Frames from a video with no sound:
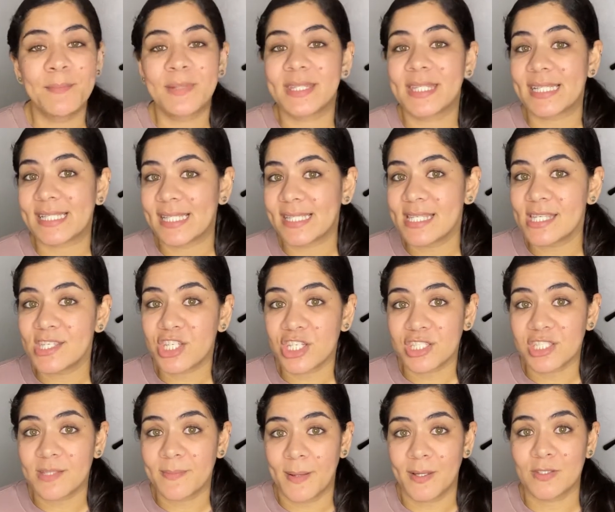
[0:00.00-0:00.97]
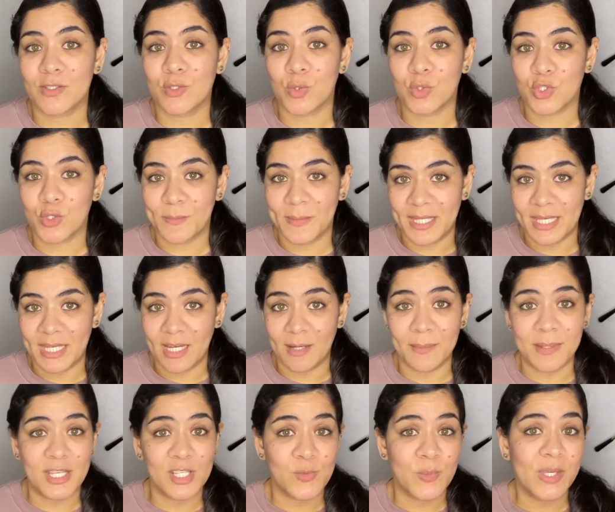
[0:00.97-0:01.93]
But this isn't just about social
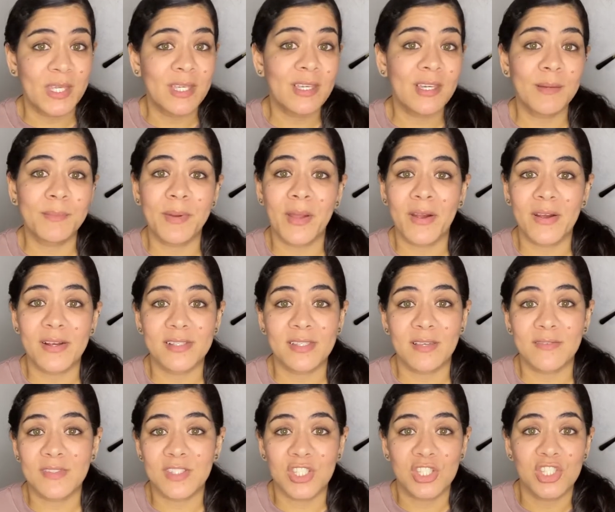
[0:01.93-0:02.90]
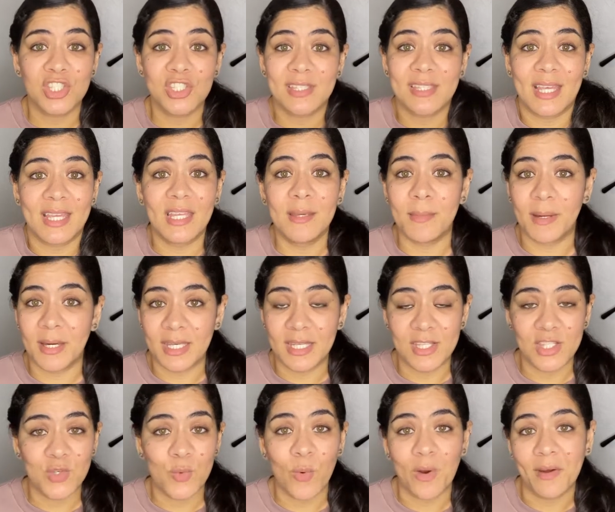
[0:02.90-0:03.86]
media, because we can compare ourselves to just
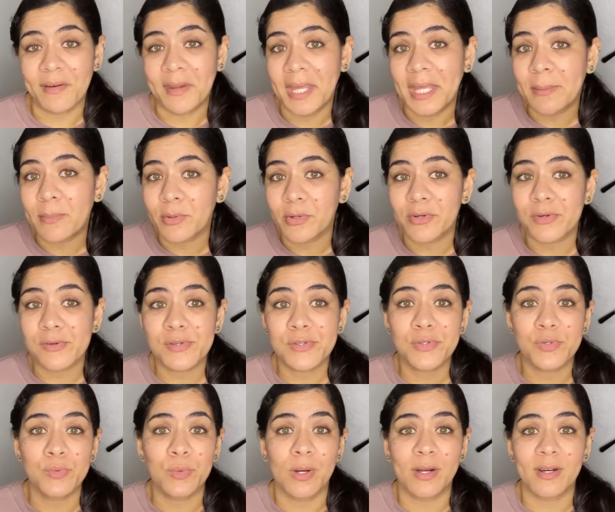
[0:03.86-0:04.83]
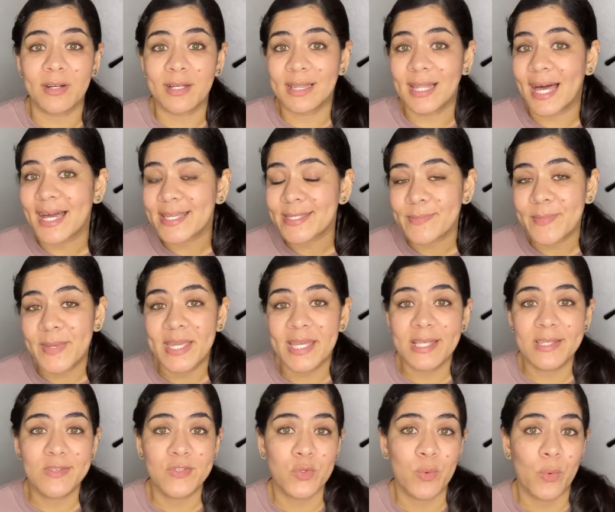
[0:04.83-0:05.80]
anybody, to our neighbors, to our
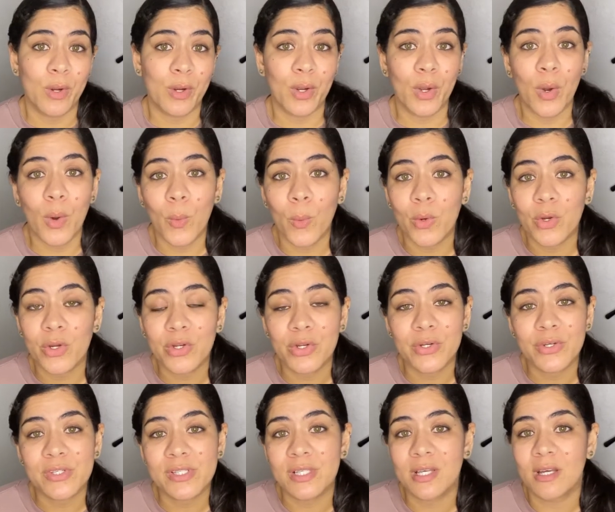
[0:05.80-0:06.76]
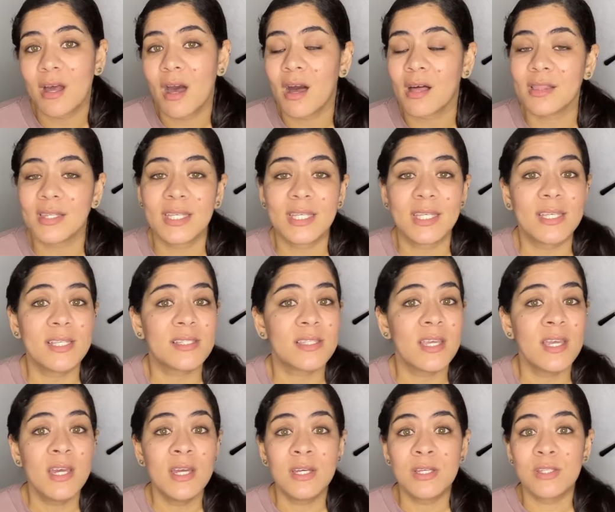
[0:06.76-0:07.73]
classmates, to our coworkers and
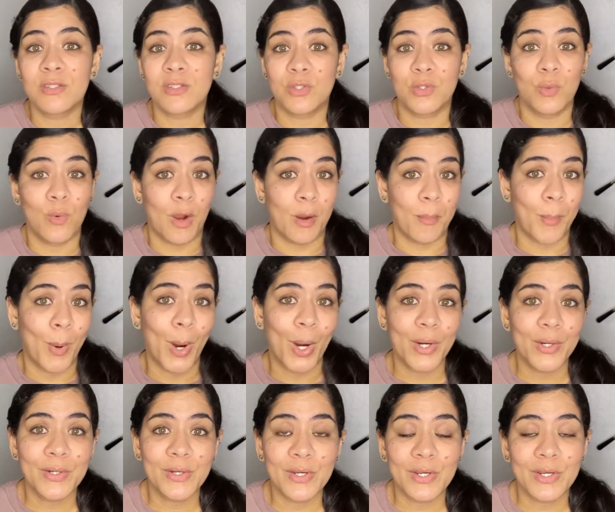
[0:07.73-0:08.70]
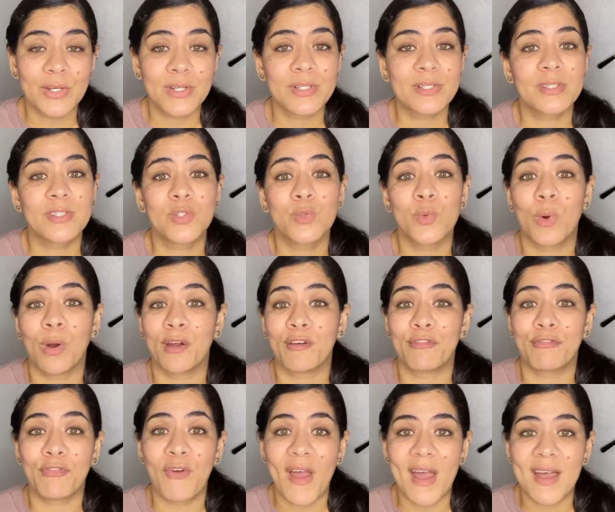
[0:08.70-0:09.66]
colleagues, to our partners, to
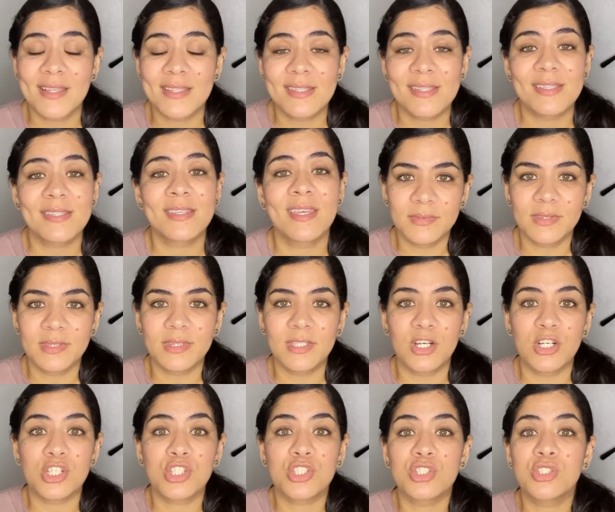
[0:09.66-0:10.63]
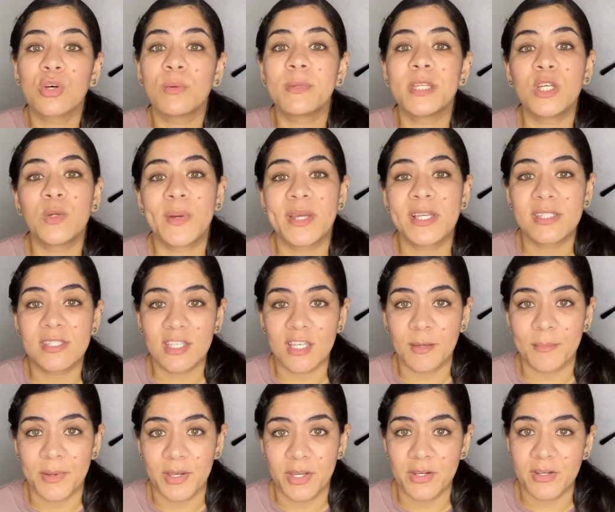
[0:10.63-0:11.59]
our friends. There are so many ways to
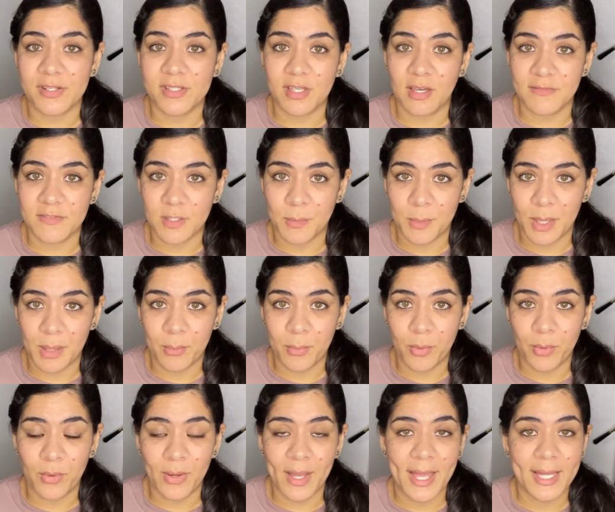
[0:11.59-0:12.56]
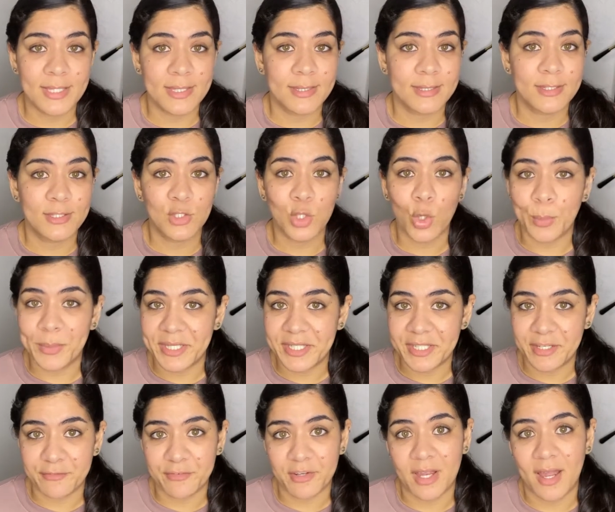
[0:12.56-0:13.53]
compare yourself to people, and so
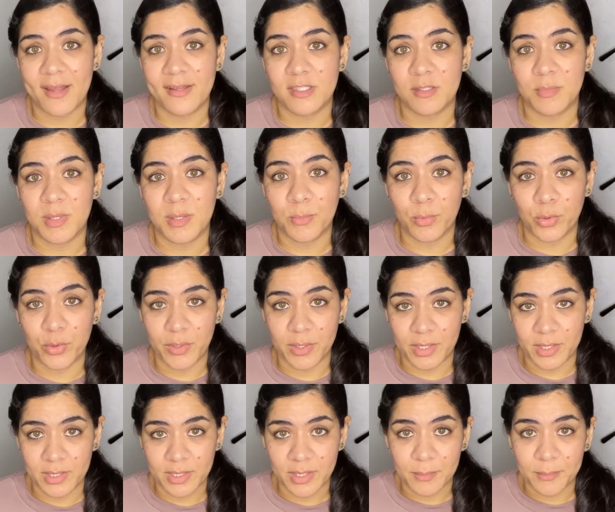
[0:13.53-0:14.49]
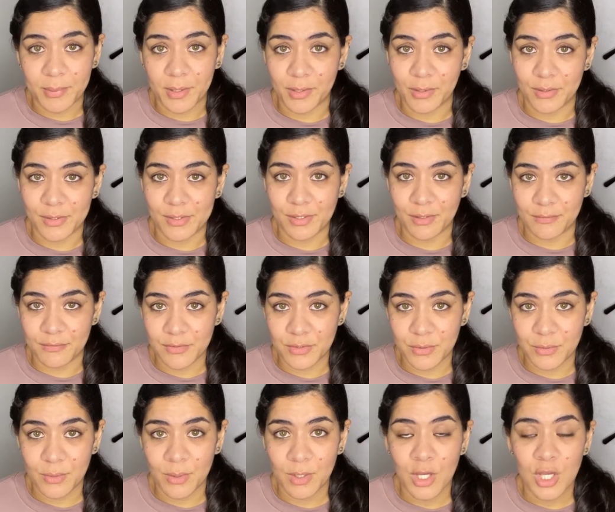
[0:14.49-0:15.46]
many different kinds of people you can compare yourself
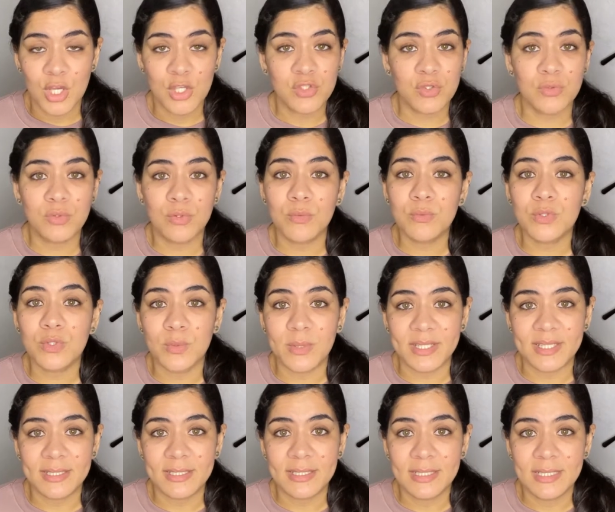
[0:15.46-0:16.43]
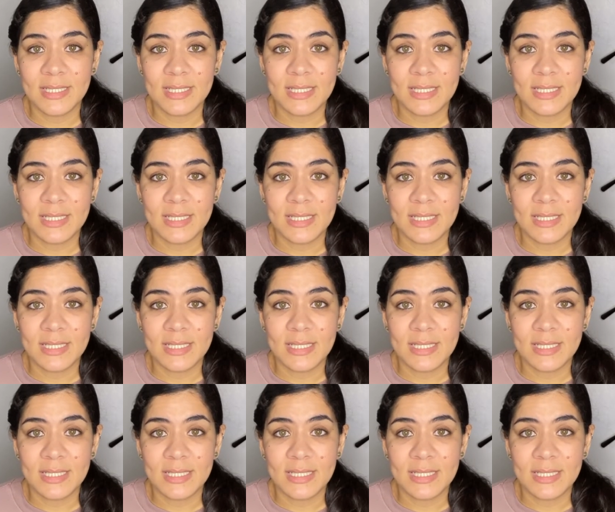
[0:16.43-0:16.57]
to. So don't do it.